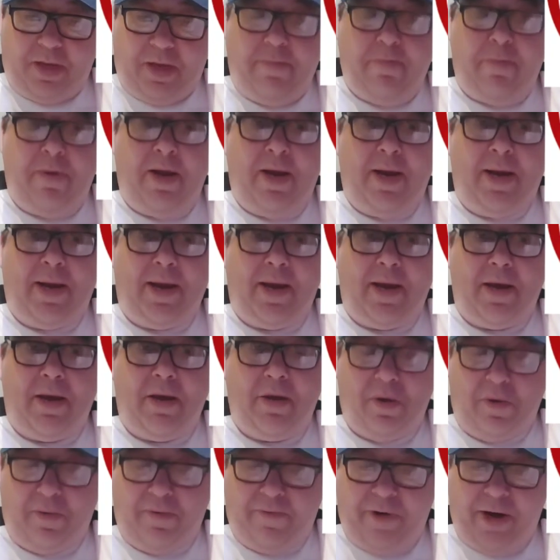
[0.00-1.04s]
media,
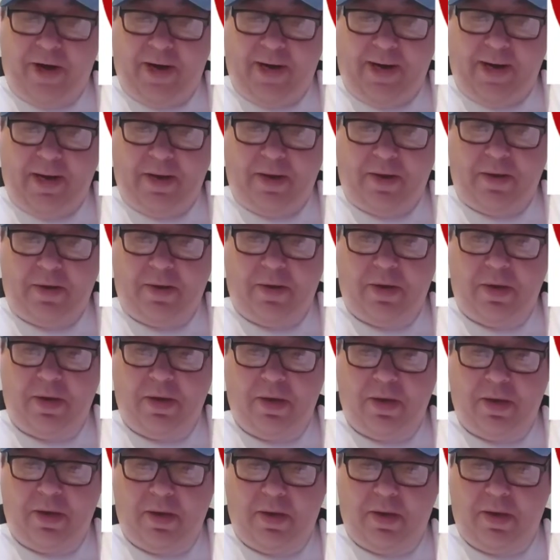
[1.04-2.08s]
on radio,
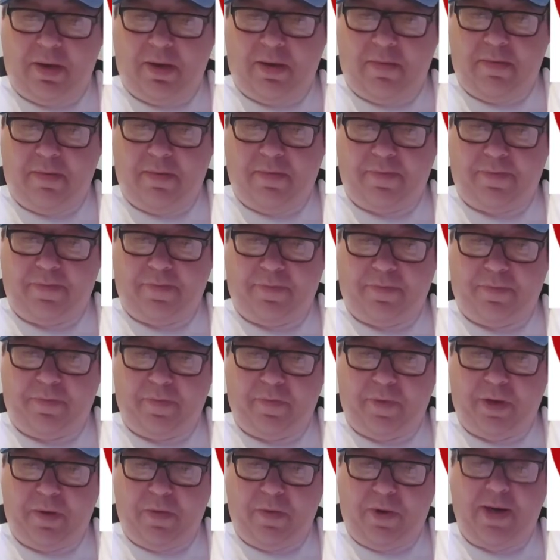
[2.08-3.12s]

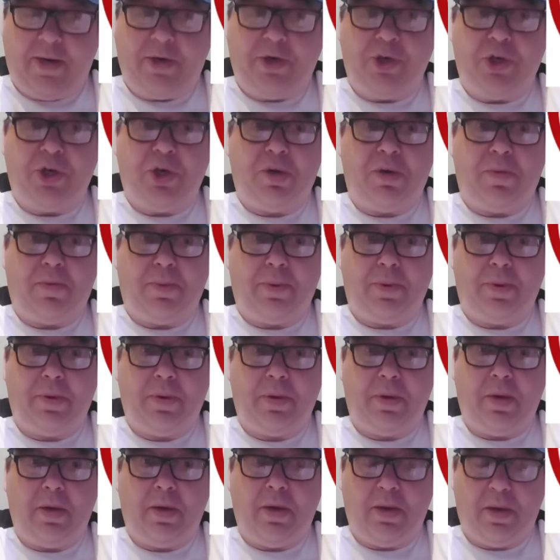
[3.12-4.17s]
when shop,
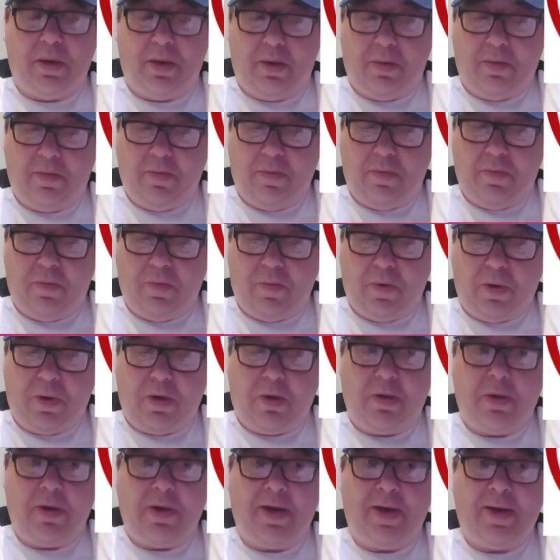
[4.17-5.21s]

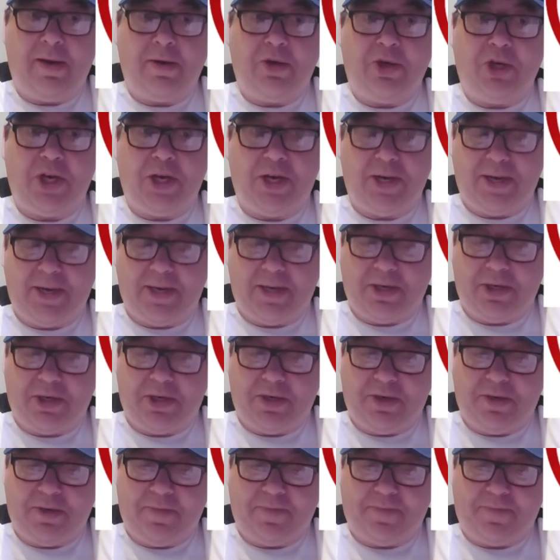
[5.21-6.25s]
more in charge,
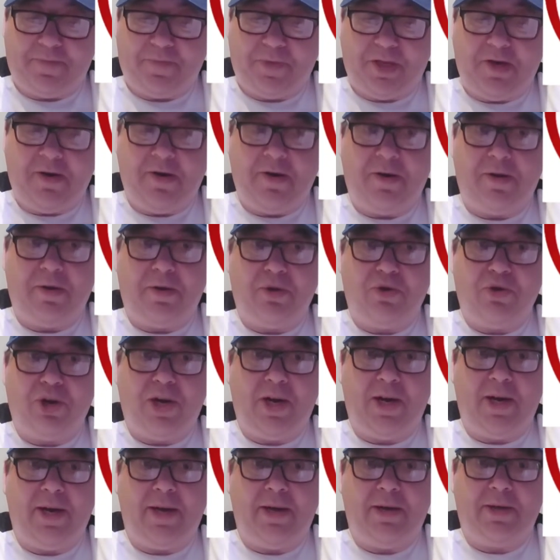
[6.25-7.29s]
and
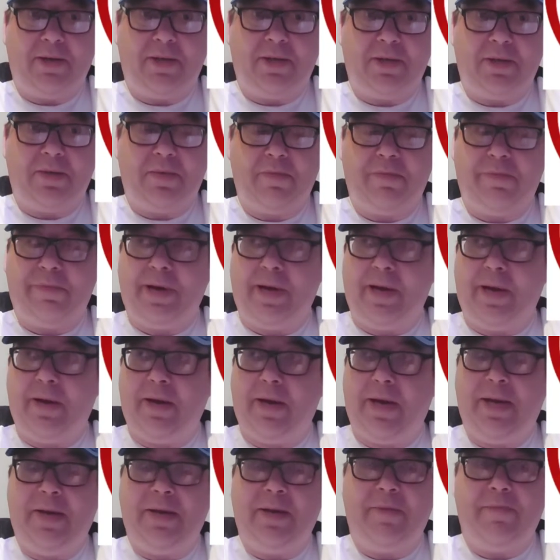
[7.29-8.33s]
training's a bit
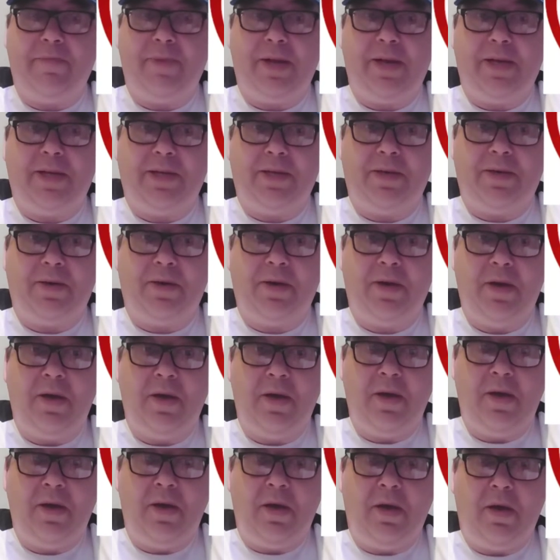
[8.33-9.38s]
hit and miss and
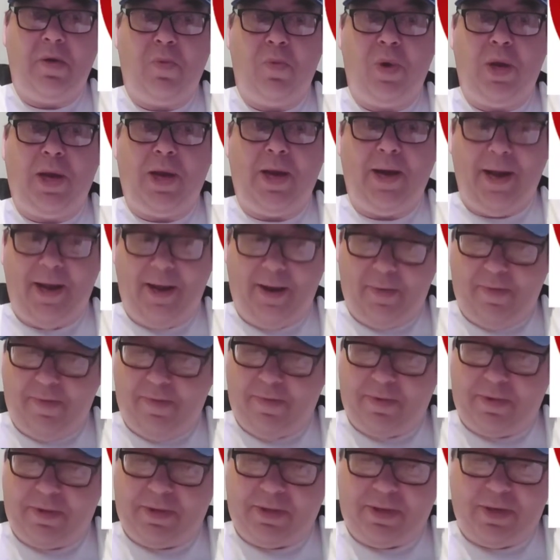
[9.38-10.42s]
winging it.
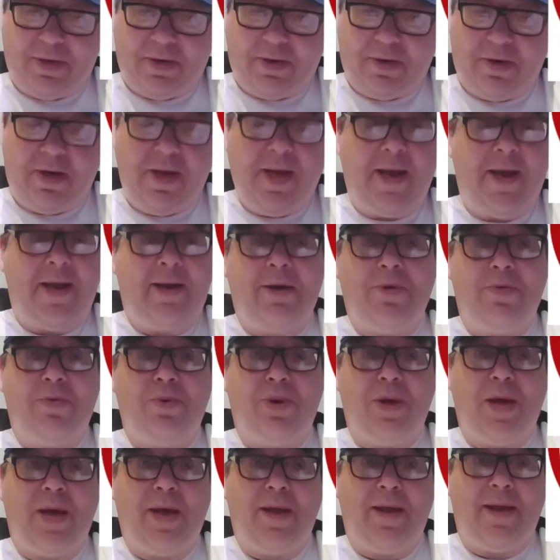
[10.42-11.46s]
So yeah, I
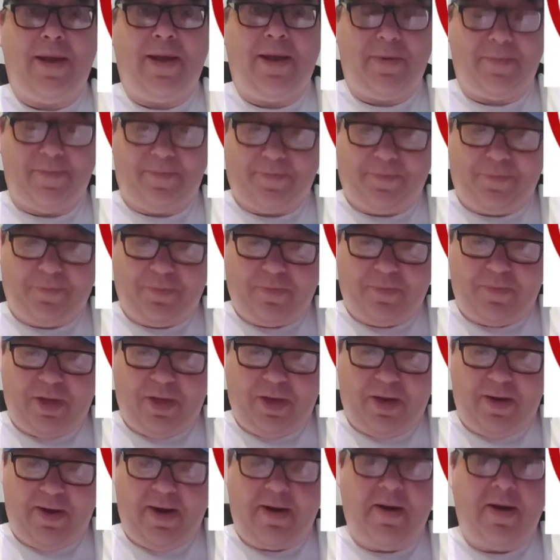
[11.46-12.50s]
don't get that,
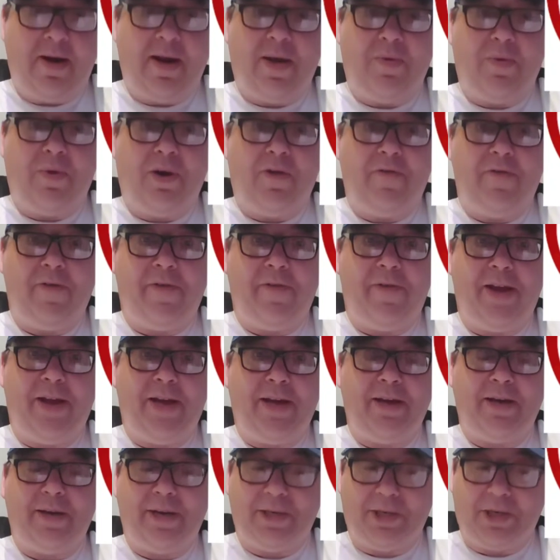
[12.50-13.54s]
and that will have
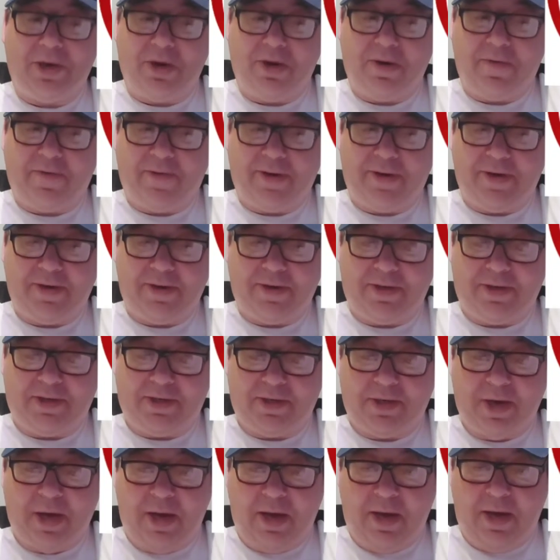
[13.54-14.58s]
affected his confidence.